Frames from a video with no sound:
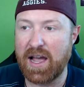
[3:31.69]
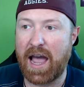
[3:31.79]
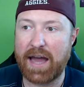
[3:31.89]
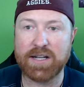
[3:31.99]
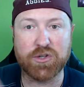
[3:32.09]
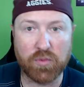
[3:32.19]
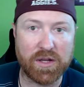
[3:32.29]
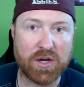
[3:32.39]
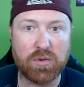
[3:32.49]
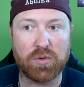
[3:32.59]
and it's
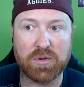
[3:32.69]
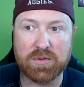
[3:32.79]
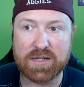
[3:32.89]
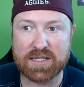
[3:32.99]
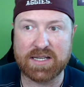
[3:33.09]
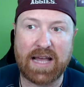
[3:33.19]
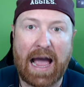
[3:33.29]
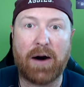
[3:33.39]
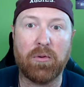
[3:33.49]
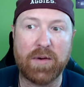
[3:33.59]
really cool to see
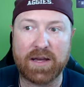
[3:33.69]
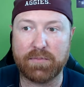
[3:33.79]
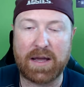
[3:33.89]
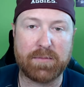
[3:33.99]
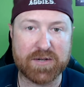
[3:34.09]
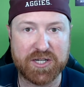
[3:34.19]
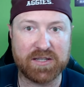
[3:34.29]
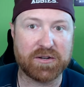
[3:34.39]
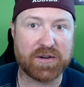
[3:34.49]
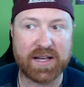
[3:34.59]
how we can make machine
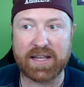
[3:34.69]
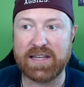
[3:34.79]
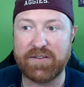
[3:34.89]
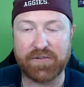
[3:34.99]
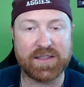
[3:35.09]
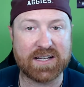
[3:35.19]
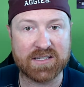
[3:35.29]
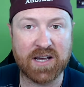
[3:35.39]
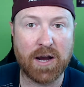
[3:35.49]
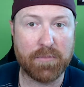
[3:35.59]
learning and different things
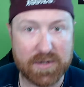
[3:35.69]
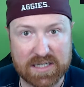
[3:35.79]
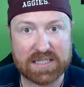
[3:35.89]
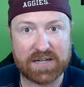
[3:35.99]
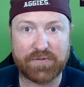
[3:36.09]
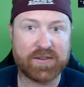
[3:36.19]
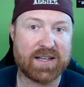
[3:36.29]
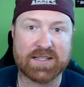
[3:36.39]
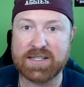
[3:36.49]
predict different things.